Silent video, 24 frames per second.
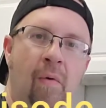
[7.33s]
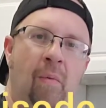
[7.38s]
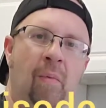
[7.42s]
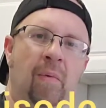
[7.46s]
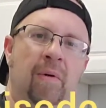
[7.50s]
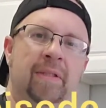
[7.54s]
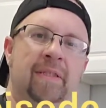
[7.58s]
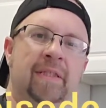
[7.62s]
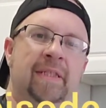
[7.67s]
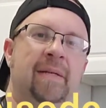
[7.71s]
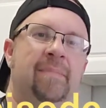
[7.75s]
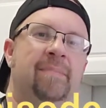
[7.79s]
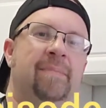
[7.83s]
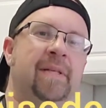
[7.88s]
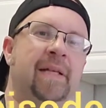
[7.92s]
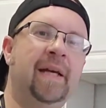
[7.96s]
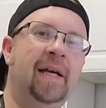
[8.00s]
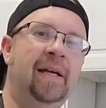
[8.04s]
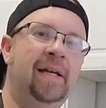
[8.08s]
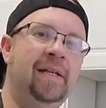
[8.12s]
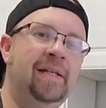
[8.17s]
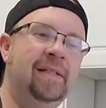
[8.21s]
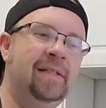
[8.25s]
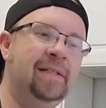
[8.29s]
What's up,
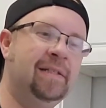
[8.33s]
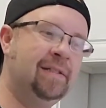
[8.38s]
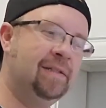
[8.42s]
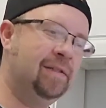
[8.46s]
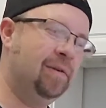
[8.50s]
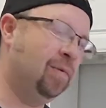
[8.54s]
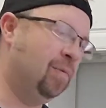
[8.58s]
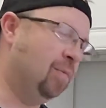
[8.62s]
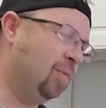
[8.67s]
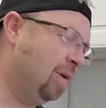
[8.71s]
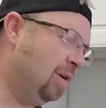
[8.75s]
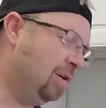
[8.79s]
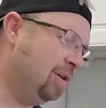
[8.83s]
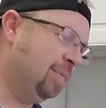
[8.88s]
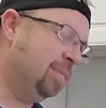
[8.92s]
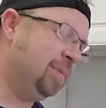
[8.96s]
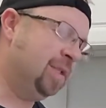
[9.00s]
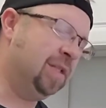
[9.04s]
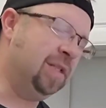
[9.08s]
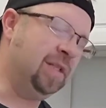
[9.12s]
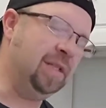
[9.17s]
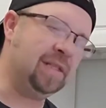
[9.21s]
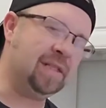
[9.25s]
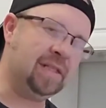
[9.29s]
guys? Welcome
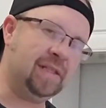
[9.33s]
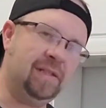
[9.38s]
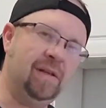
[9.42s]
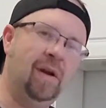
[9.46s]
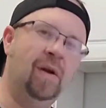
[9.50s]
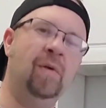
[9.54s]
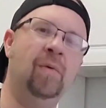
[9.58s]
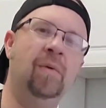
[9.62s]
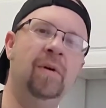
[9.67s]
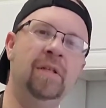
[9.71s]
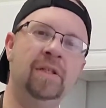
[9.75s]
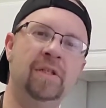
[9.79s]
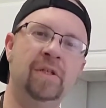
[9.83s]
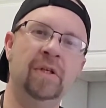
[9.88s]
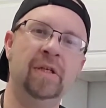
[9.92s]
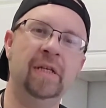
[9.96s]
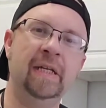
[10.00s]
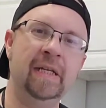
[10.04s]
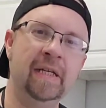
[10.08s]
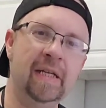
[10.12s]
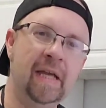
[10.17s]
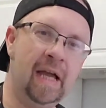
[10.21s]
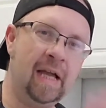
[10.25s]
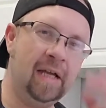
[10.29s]
to the Star Wars
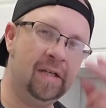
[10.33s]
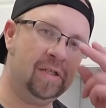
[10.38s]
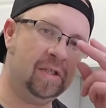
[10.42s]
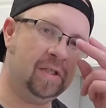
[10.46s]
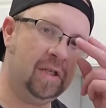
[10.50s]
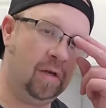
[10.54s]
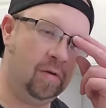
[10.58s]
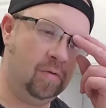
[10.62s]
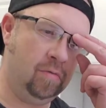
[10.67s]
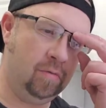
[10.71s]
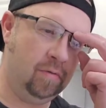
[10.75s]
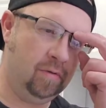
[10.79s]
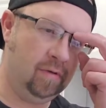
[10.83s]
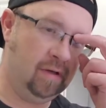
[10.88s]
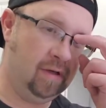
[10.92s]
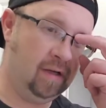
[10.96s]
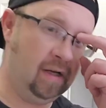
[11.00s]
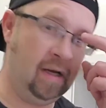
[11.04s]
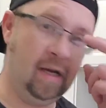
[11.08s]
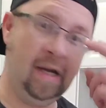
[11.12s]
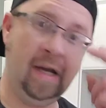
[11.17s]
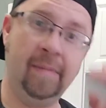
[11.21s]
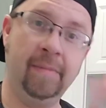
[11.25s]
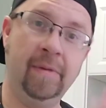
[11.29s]
Cooking Guys show.
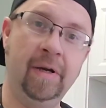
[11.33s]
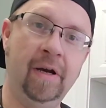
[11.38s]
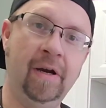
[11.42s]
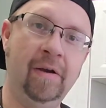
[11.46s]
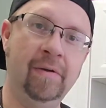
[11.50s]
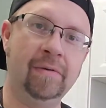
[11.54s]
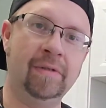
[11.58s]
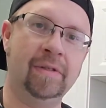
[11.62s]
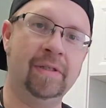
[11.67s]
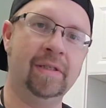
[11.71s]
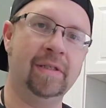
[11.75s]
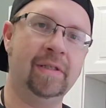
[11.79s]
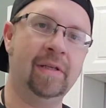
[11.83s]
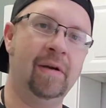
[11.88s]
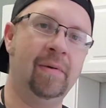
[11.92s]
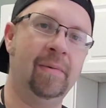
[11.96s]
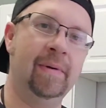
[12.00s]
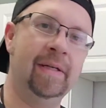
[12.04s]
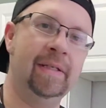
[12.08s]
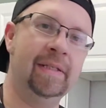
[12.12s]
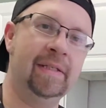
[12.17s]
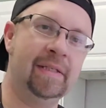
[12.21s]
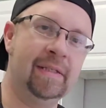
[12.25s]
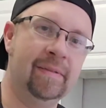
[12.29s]
I'm your host, as
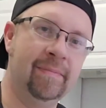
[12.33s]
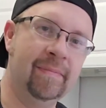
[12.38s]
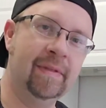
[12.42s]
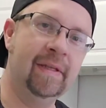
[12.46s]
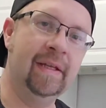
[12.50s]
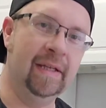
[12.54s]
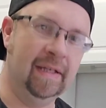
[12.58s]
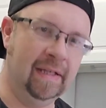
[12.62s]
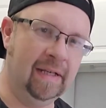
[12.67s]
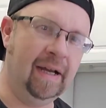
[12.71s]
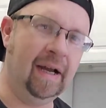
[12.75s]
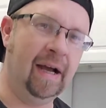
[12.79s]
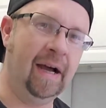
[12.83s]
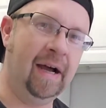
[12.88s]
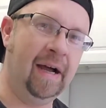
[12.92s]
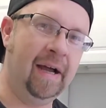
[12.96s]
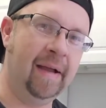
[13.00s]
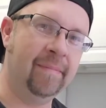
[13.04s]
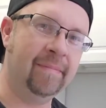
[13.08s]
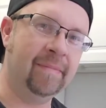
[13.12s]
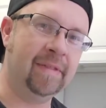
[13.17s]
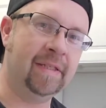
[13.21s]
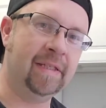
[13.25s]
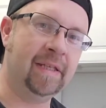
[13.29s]
always.
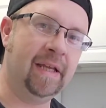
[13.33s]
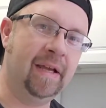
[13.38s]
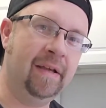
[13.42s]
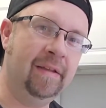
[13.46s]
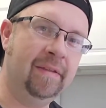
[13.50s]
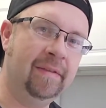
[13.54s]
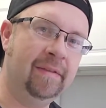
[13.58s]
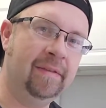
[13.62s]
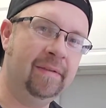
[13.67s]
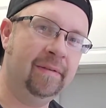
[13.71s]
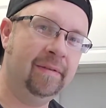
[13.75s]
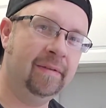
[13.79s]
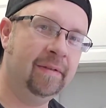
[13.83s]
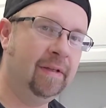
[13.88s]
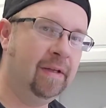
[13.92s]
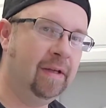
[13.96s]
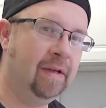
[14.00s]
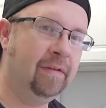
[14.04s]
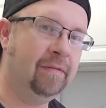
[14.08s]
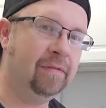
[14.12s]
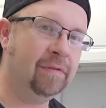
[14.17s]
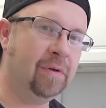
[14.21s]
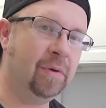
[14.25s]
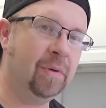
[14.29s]
I'm Seth.
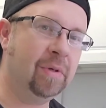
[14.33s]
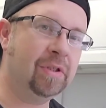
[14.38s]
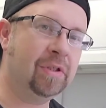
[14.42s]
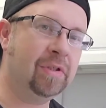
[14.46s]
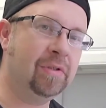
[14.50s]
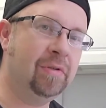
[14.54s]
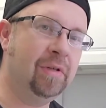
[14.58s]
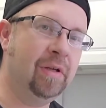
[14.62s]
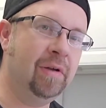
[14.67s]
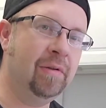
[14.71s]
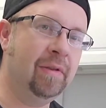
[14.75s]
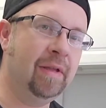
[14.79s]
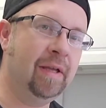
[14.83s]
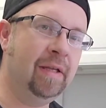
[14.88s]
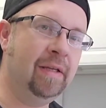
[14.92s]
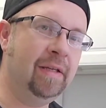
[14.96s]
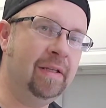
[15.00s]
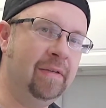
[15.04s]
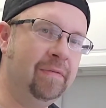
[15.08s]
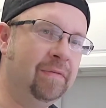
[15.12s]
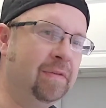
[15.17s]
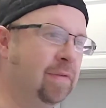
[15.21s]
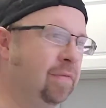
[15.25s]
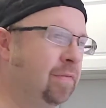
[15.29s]
Of course, you know that
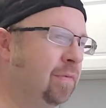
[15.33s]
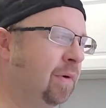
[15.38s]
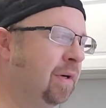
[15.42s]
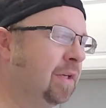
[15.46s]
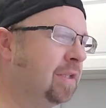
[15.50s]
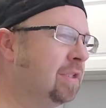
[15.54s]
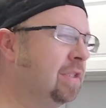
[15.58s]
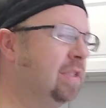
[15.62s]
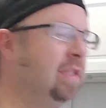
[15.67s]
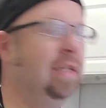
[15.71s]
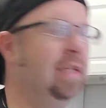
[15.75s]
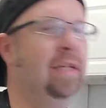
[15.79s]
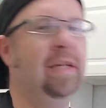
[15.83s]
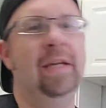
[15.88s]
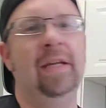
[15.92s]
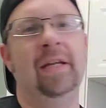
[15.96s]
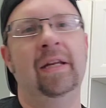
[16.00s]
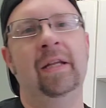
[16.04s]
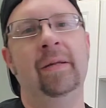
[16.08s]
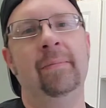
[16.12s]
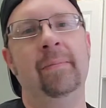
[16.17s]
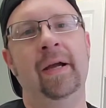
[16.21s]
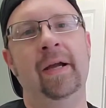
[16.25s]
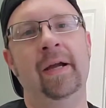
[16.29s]
if you've watched
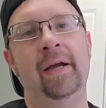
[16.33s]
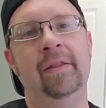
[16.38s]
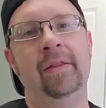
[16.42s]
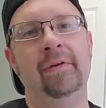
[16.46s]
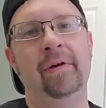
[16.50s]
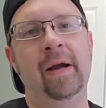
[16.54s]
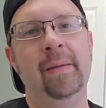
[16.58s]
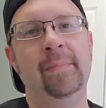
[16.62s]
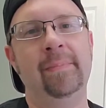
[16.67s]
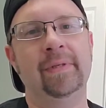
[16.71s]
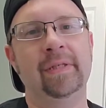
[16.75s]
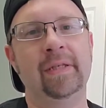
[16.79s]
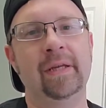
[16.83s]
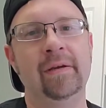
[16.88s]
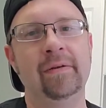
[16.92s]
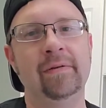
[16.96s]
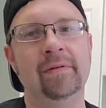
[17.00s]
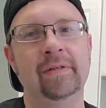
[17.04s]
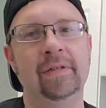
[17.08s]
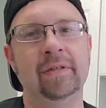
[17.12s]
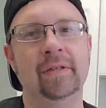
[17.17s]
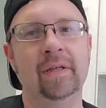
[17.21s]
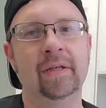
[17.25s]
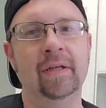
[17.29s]
any of my other
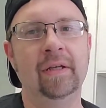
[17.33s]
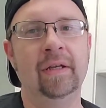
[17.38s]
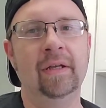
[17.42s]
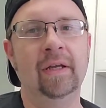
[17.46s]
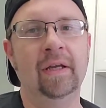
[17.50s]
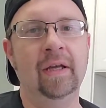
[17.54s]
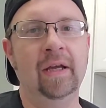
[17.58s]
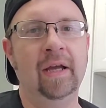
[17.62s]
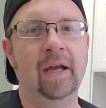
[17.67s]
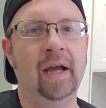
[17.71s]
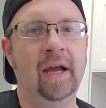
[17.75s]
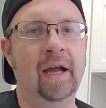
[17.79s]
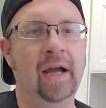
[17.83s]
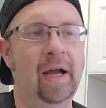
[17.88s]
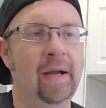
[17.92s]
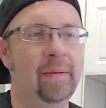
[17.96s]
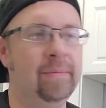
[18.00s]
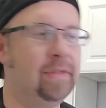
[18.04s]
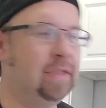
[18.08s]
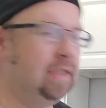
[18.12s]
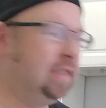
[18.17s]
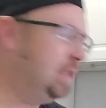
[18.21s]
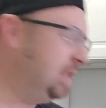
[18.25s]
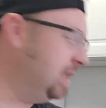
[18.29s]
episodes.
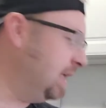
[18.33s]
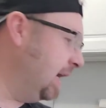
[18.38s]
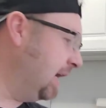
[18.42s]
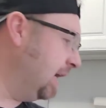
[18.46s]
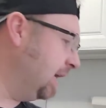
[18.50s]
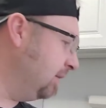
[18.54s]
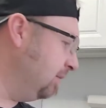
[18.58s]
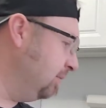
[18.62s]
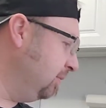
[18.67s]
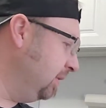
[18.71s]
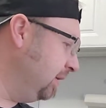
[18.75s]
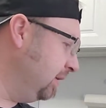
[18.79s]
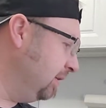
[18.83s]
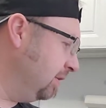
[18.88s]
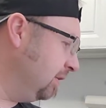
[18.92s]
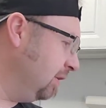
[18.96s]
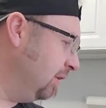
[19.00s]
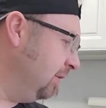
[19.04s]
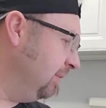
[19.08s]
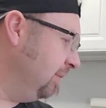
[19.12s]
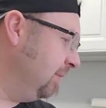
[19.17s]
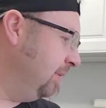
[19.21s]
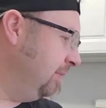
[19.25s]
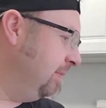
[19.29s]
Today, we are
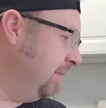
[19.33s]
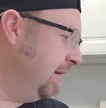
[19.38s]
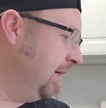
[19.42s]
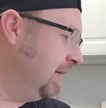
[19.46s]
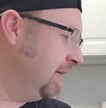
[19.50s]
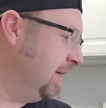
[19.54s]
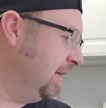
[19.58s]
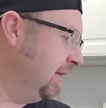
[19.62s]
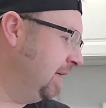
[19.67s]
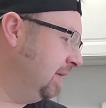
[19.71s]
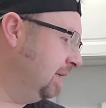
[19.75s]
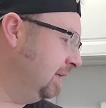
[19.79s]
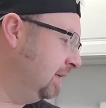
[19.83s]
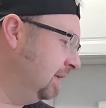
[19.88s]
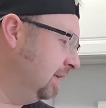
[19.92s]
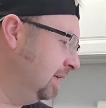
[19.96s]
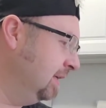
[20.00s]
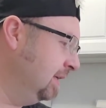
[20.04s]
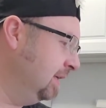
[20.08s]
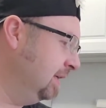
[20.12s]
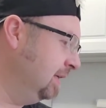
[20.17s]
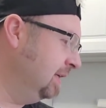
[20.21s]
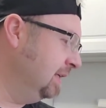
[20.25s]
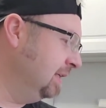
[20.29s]
going to be making
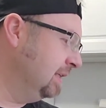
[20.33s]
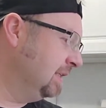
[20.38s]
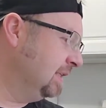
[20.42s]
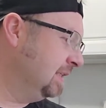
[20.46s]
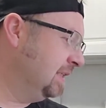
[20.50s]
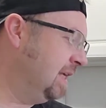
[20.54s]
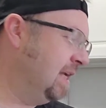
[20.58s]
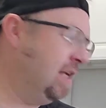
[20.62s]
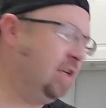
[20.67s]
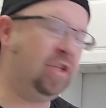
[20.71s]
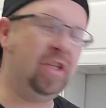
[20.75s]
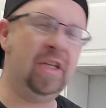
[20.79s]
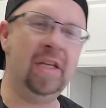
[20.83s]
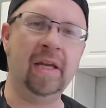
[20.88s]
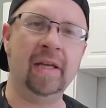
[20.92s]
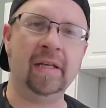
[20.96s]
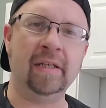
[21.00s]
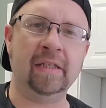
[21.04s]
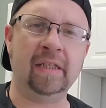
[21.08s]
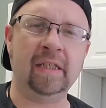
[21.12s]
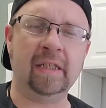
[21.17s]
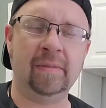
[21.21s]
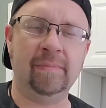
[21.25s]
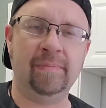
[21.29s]

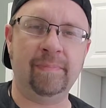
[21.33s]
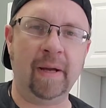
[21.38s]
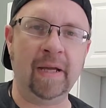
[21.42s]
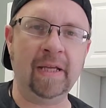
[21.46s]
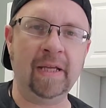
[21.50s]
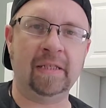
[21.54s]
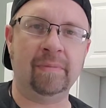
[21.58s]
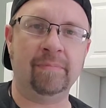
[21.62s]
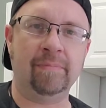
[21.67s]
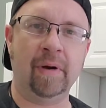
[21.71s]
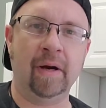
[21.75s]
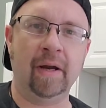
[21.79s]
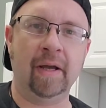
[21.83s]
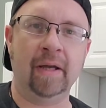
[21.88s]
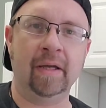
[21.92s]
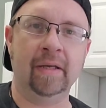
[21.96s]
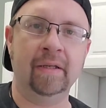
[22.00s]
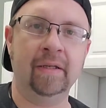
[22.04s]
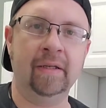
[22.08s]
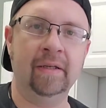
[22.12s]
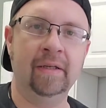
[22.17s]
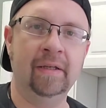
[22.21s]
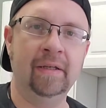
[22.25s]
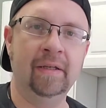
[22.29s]
Keshian spice bread.
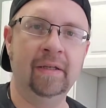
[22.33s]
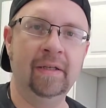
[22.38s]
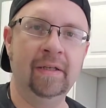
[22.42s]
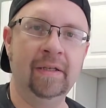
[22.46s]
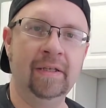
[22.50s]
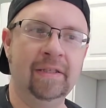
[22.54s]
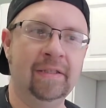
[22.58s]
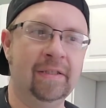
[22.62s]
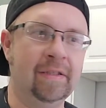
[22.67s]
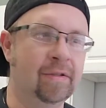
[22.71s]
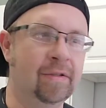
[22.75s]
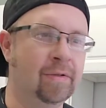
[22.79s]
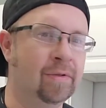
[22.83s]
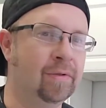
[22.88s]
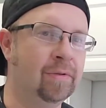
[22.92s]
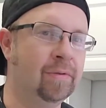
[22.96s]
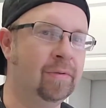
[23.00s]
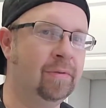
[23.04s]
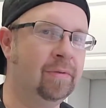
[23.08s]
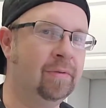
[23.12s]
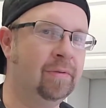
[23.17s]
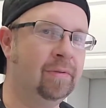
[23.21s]
So,